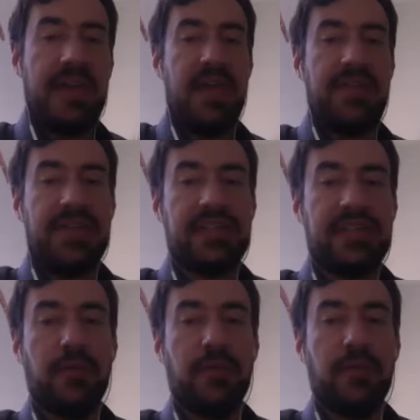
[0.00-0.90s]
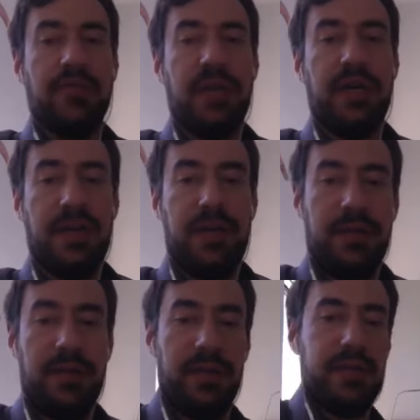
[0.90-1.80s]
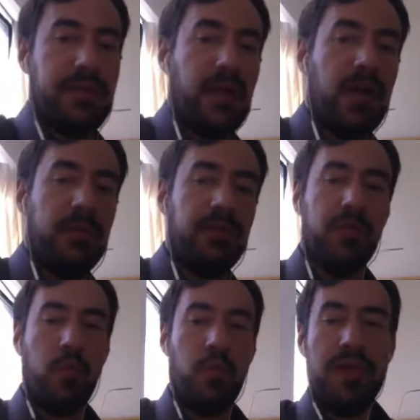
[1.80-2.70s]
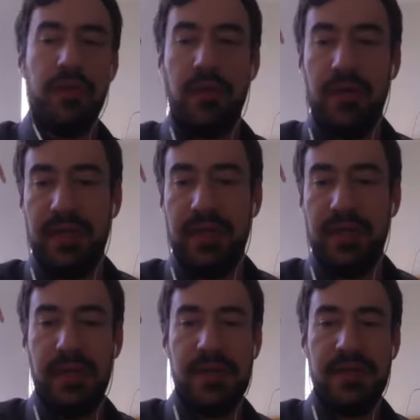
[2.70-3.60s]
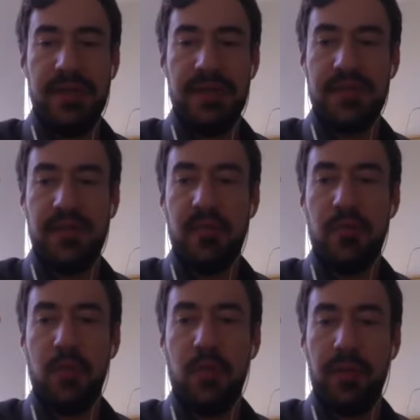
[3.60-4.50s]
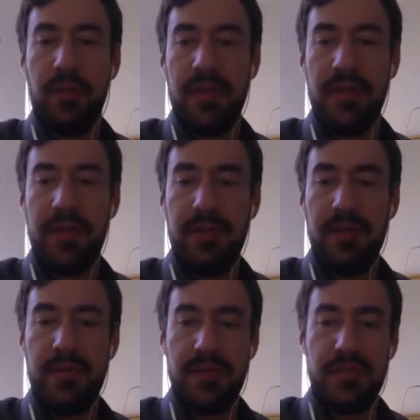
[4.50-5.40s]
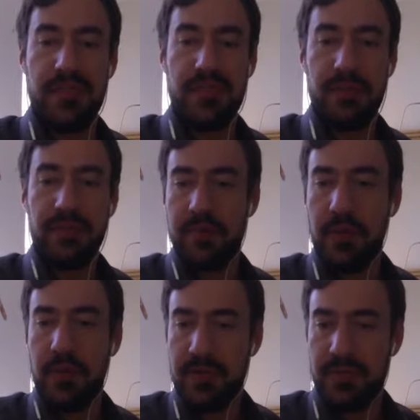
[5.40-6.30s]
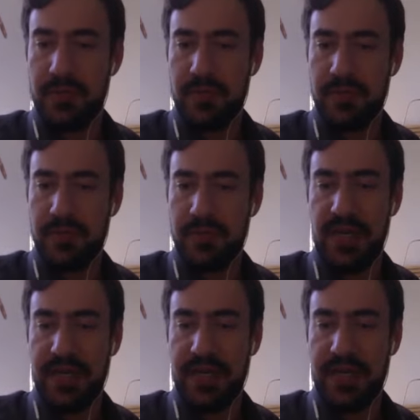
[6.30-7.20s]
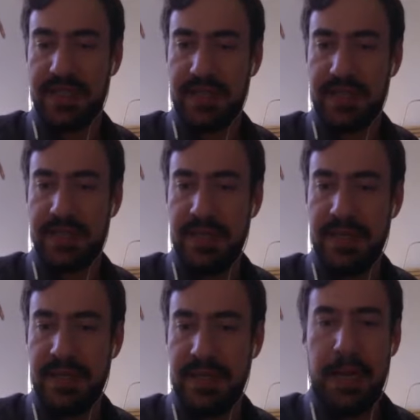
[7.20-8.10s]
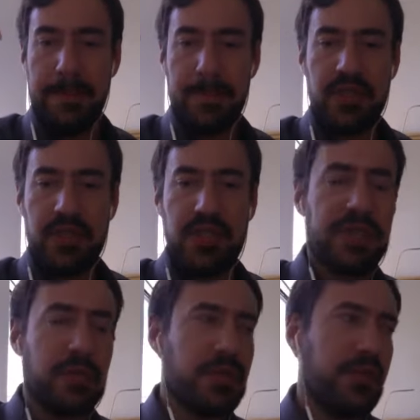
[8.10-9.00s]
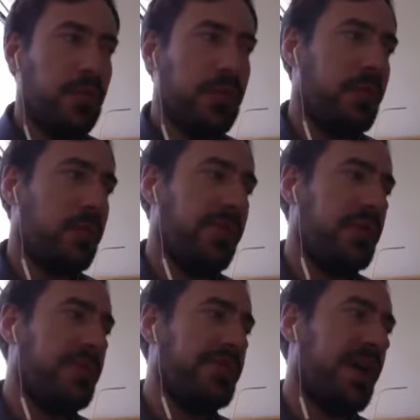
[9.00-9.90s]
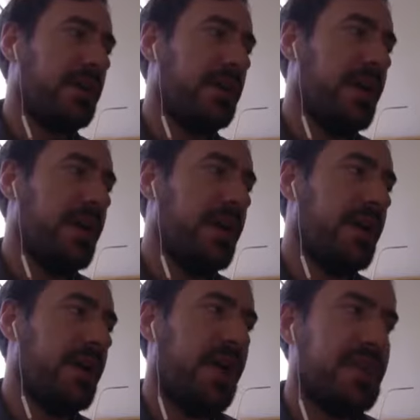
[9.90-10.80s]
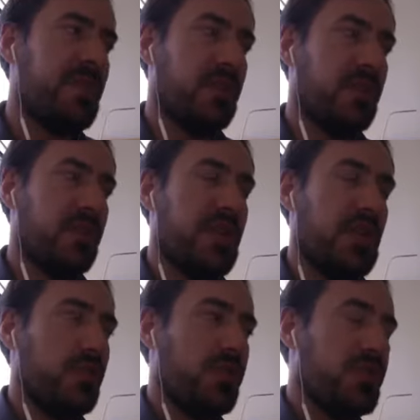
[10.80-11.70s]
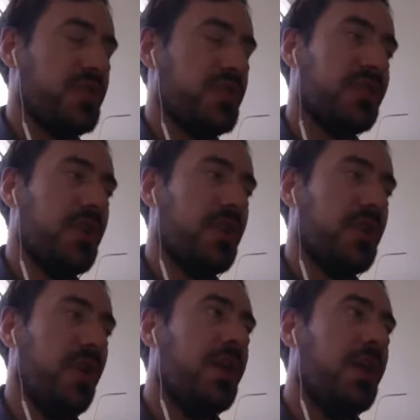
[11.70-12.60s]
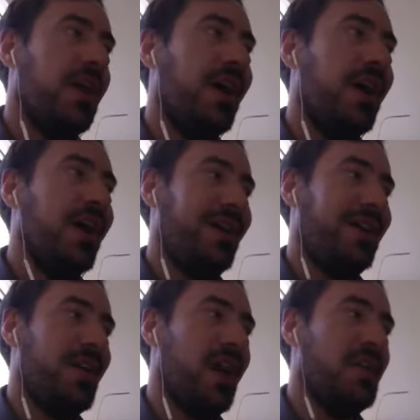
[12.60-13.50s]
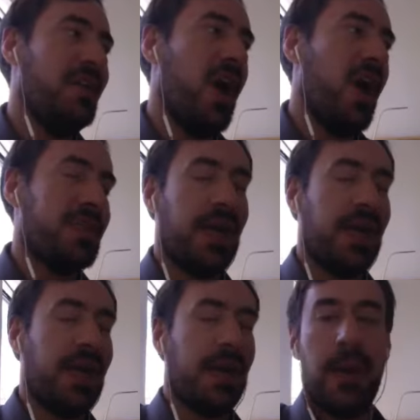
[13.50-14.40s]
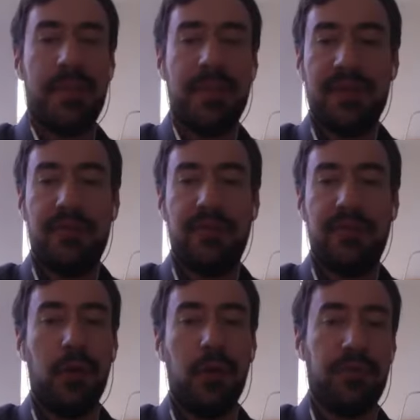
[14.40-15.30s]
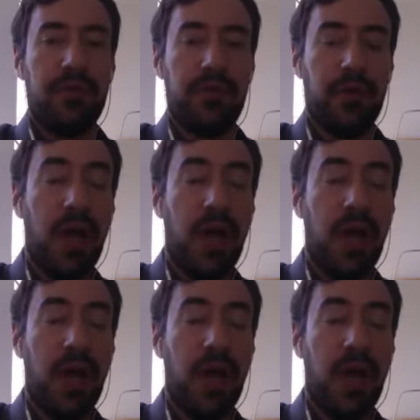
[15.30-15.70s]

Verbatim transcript: I, I think it's sort of uh, the, the, hub of the wheel, and it, it, does you know more than, than the sum of its parts, which, which makes a lot of sense. Um, to shift gears a little bit, one thing we've talked about is the idea of specialization, which is you know uh, a, a nonstop topic for